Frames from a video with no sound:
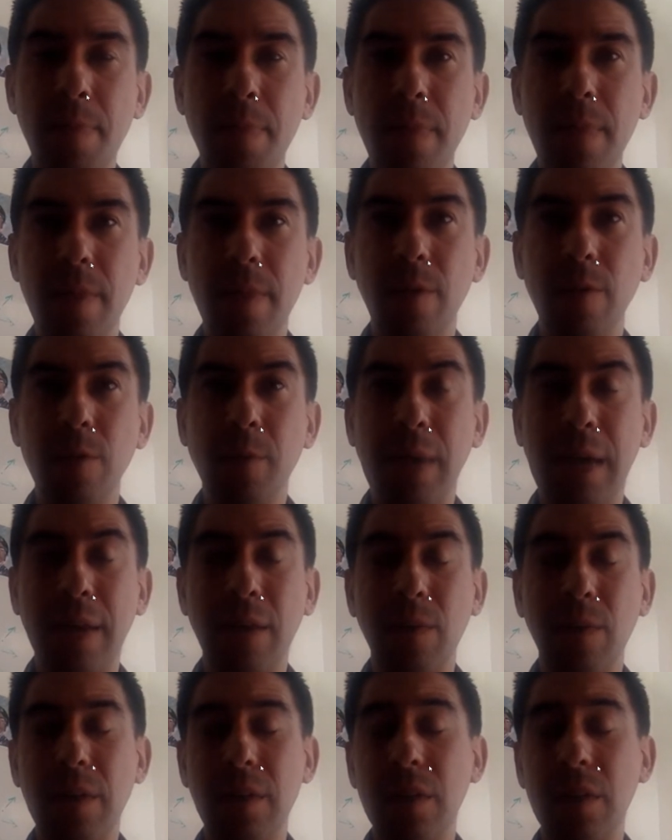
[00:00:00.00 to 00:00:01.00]
those
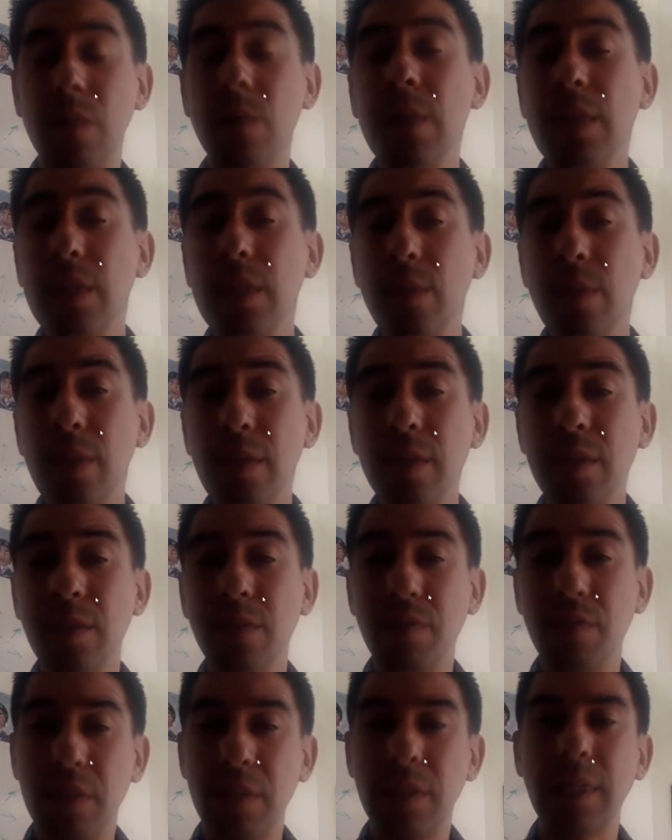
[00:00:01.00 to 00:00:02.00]
pathways in really, really
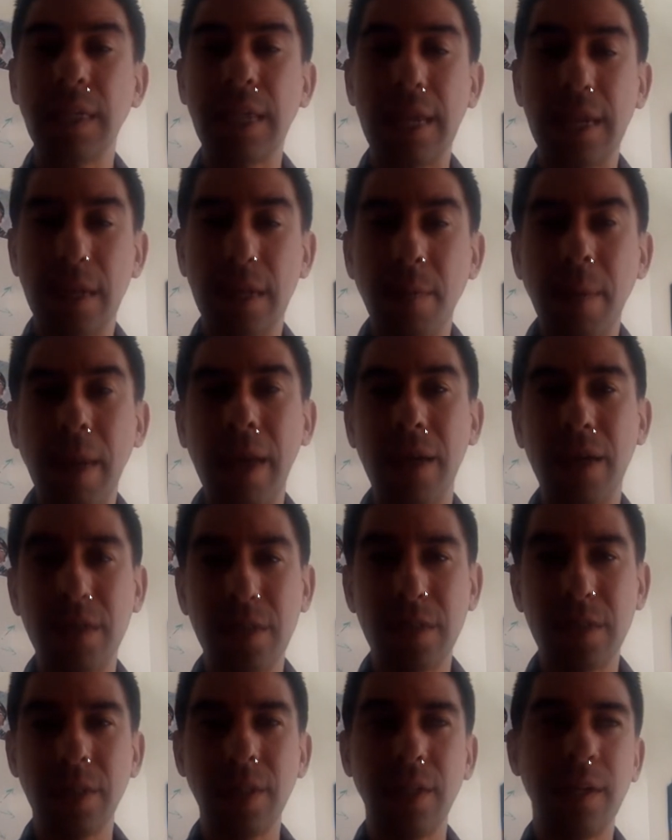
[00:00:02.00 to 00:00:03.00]
sophisticated
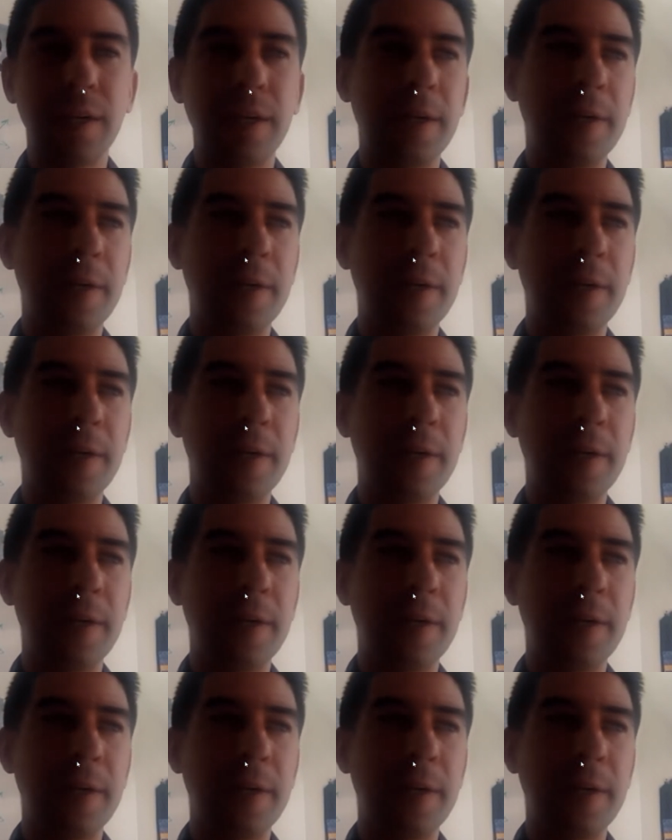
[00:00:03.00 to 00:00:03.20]
manners.